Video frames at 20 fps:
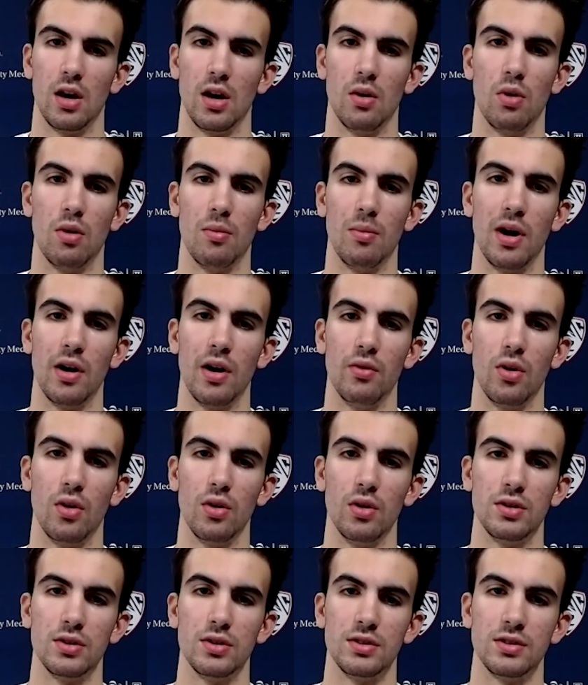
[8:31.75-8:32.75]
what my
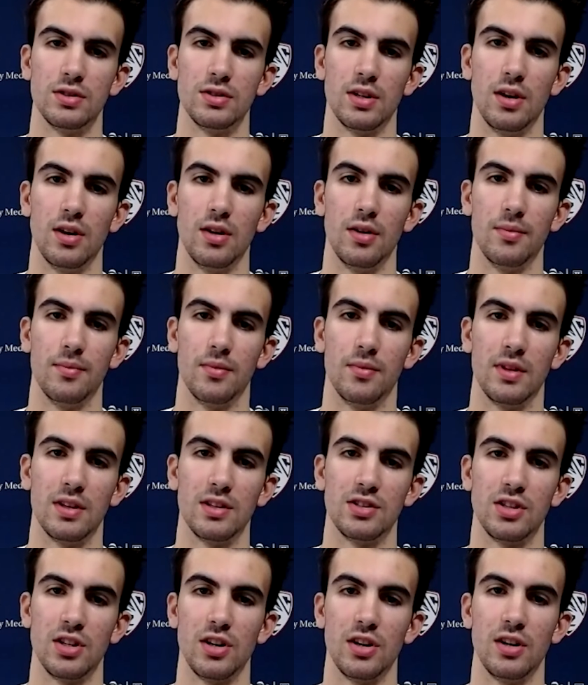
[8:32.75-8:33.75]
role is
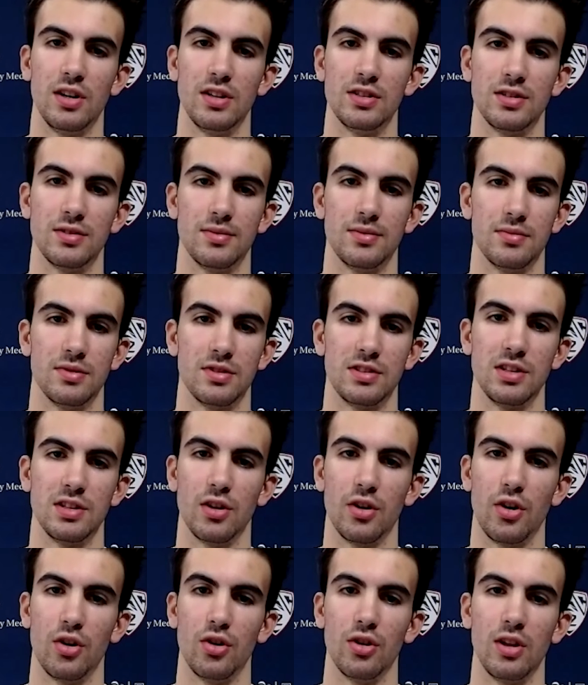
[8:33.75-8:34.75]
this year. It's
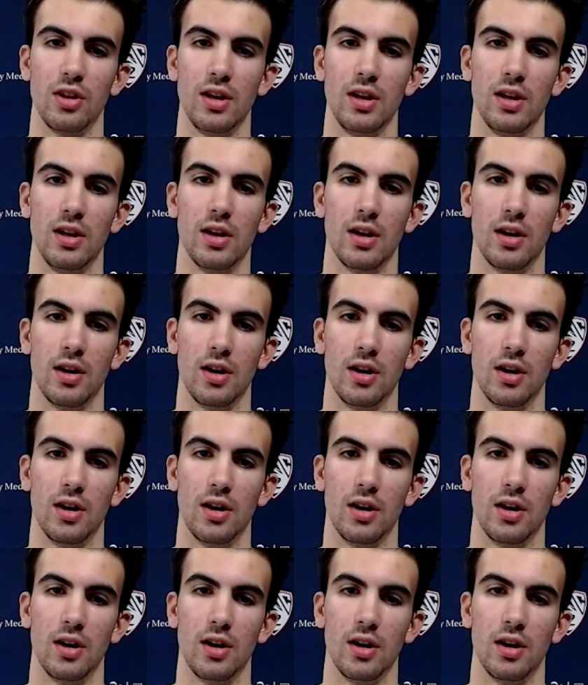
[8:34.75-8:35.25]
still early.